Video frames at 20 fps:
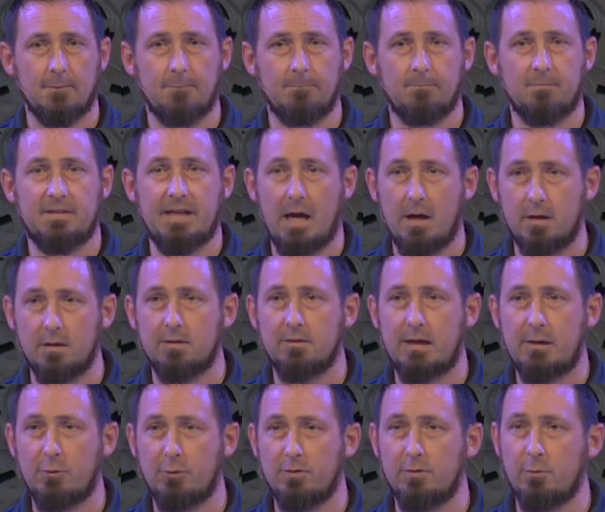down in
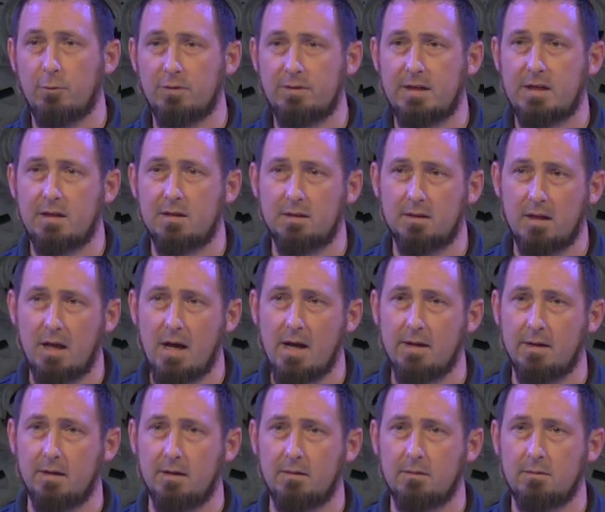North
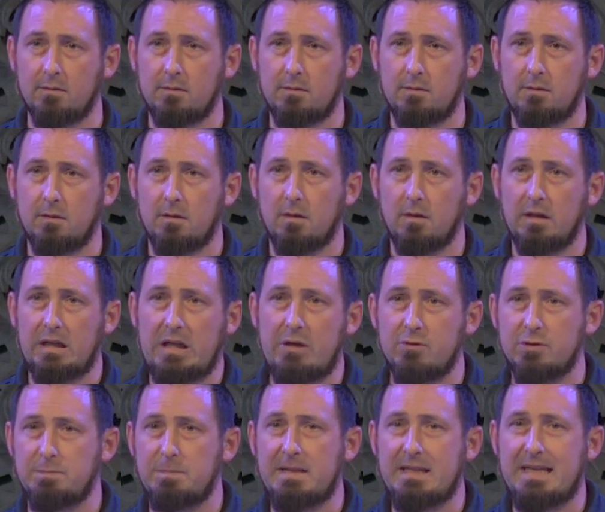Carolina, he
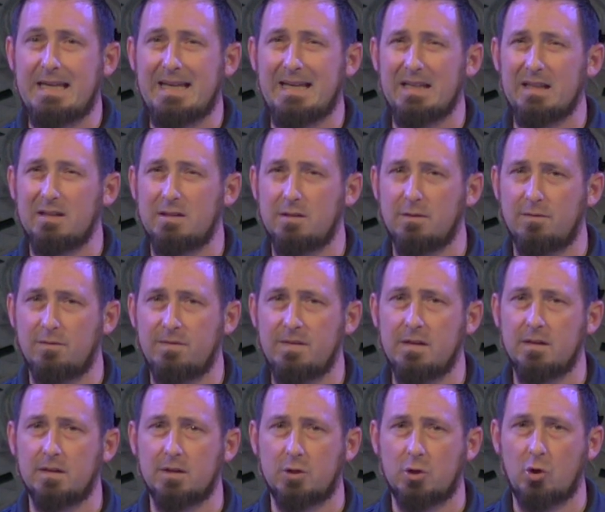was beginning to
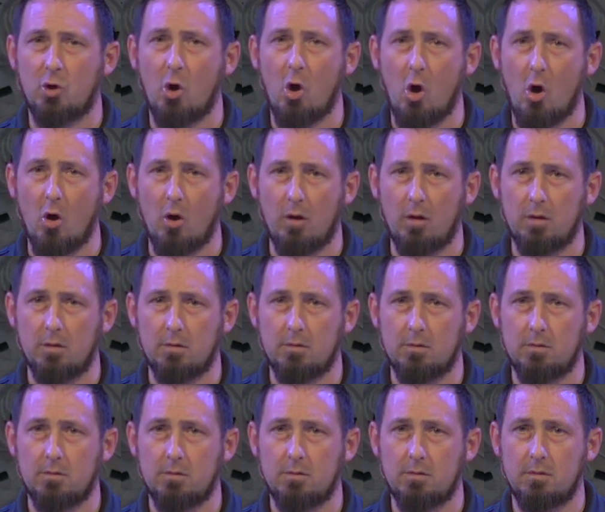feel a
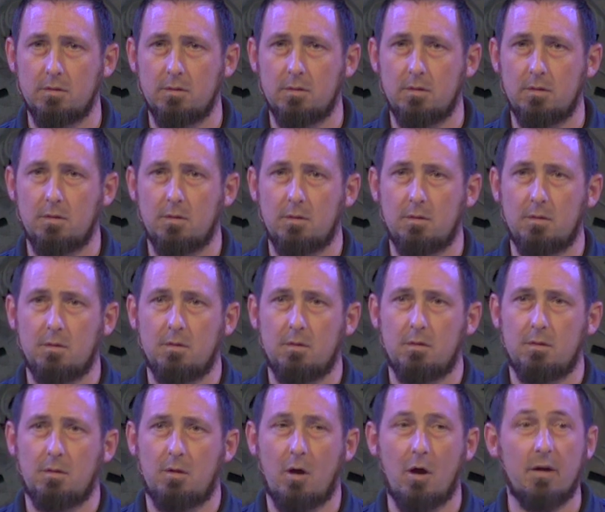call
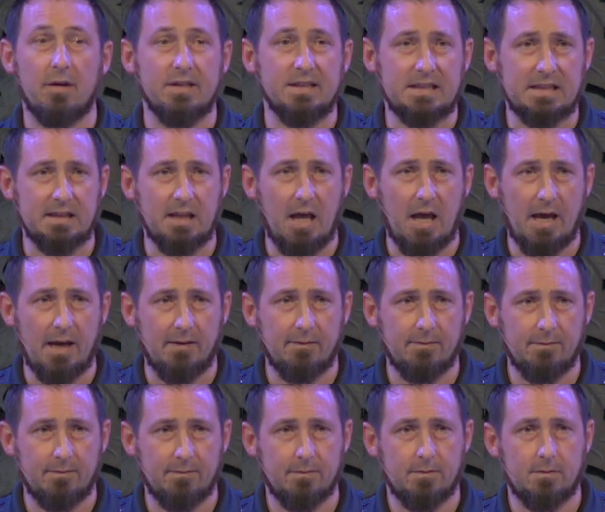on his life
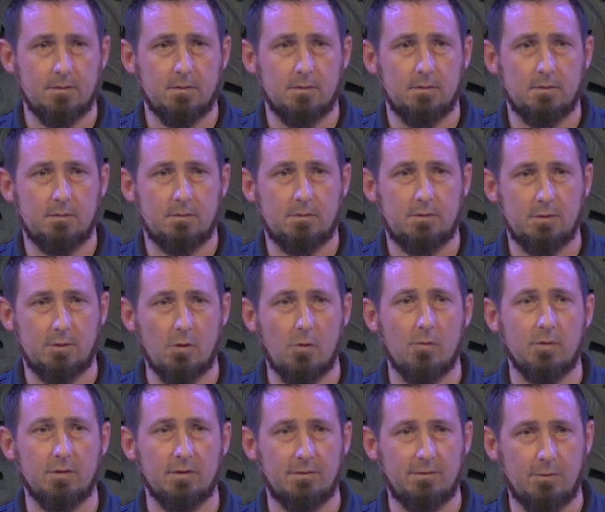to go
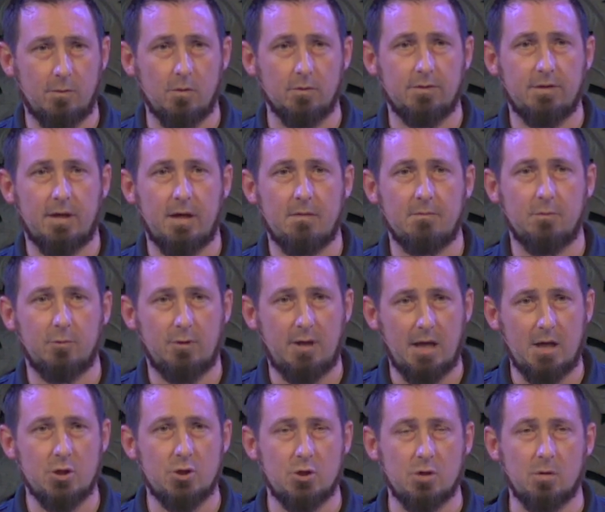into full time
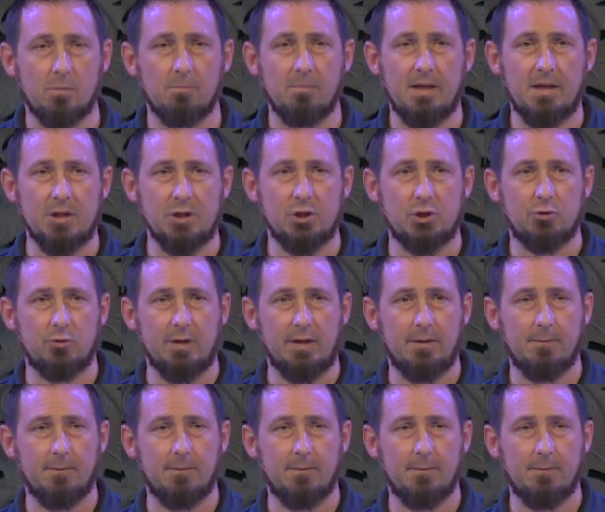vocational ministry.